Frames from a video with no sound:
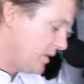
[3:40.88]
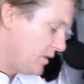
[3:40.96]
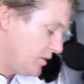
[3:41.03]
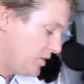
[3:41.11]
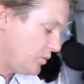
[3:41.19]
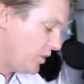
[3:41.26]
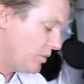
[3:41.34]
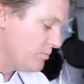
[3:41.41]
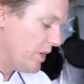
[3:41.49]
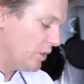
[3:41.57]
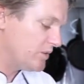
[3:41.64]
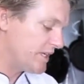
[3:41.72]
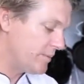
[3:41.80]
Just want to
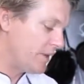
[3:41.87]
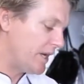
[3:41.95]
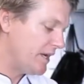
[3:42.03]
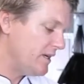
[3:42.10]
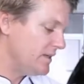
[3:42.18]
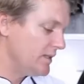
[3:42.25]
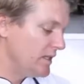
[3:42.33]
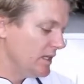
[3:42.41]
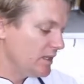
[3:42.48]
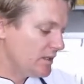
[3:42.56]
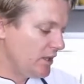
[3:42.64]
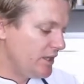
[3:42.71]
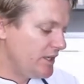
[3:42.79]
melt our butter.
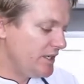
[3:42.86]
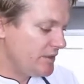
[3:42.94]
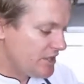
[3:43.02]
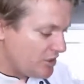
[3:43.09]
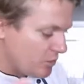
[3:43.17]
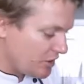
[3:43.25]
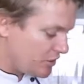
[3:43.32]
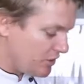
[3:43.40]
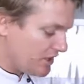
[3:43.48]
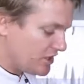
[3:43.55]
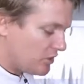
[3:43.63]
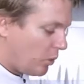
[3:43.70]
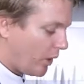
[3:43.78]
The idea is you want to do
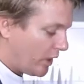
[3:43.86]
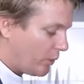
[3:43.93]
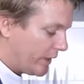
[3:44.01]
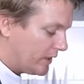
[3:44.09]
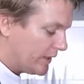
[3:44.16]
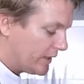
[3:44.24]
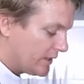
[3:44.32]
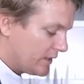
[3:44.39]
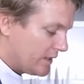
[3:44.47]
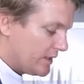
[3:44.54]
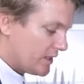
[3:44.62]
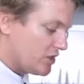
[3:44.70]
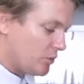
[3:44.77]
this quite quickly
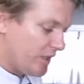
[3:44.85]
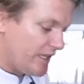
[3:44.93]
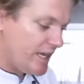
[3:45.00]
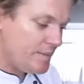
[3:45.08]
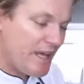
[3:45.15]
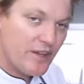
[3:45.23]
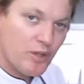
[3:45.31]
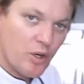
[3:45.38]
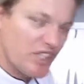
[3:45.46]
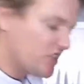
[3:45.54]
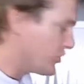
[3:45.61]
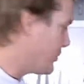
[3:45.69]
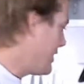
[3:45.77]
because you want to keep that
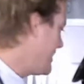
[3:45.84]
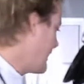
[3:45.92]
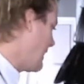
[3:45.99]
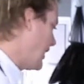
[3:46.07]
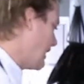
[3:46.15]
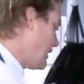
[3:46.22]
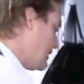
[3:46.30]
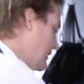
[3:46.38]
nice green colour.